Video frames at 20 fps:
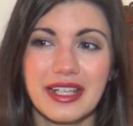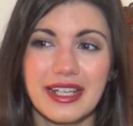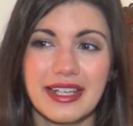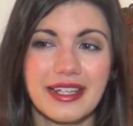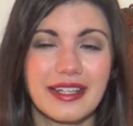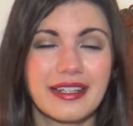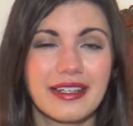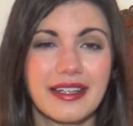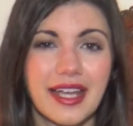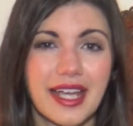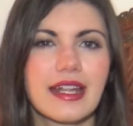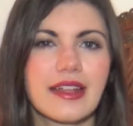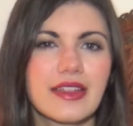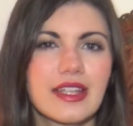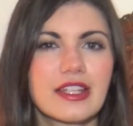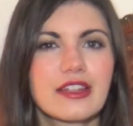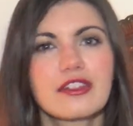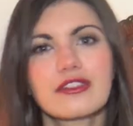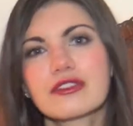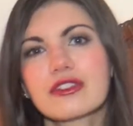and I
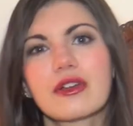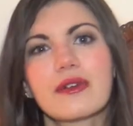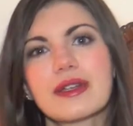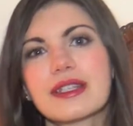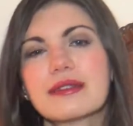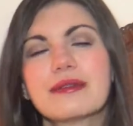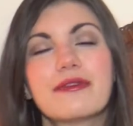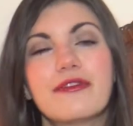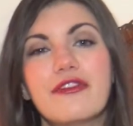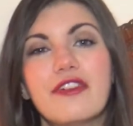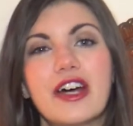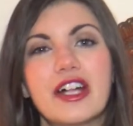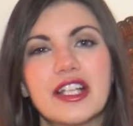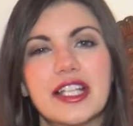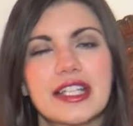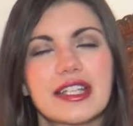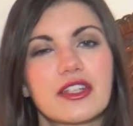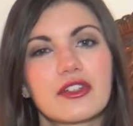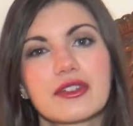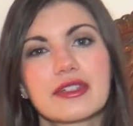think there's always
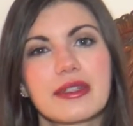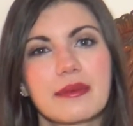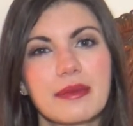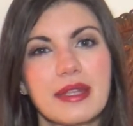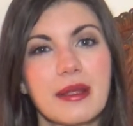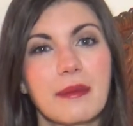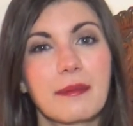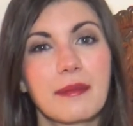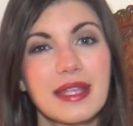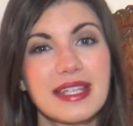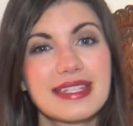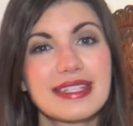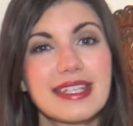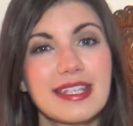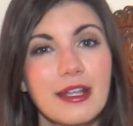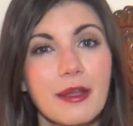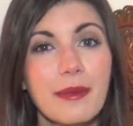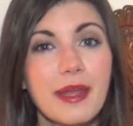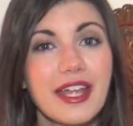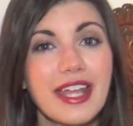felt like there's something
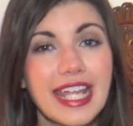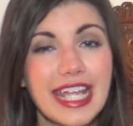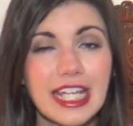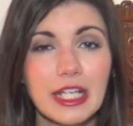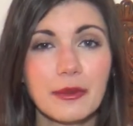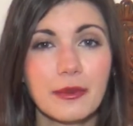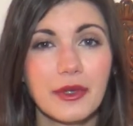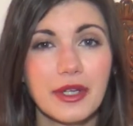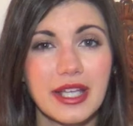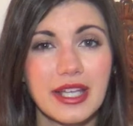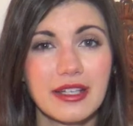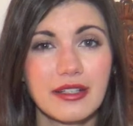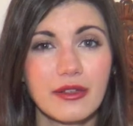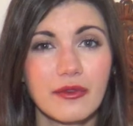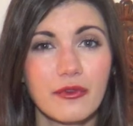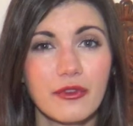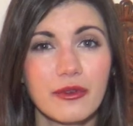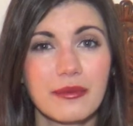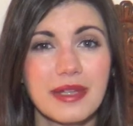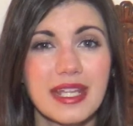missing about Animal
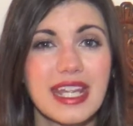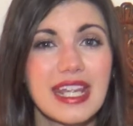Kingdom for me.